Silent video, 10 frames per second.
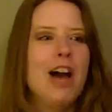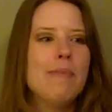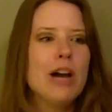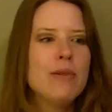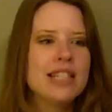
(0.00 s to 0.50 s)
I
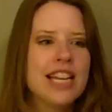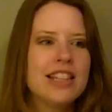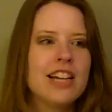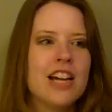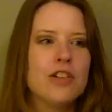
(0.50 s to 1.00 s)
always like
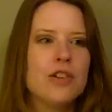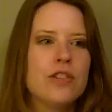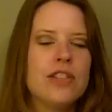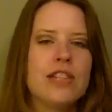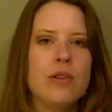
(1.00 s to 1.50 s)
the color
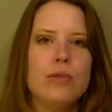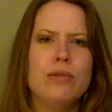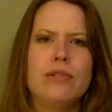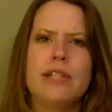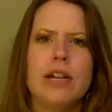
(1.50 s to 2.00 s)
the
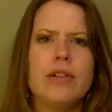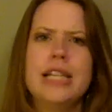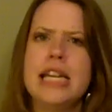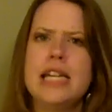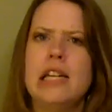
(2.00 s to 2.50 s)

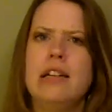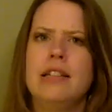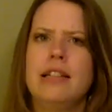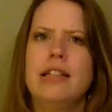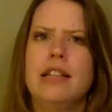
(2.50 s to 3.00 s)
cerulean.
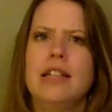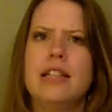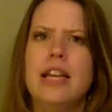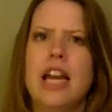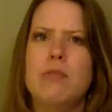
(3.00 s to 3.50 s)

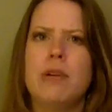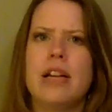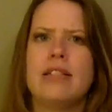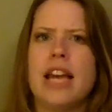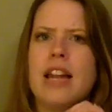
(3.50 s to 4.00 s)
How do you
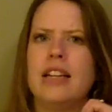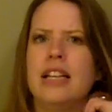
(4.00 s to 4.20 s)
pronounce that?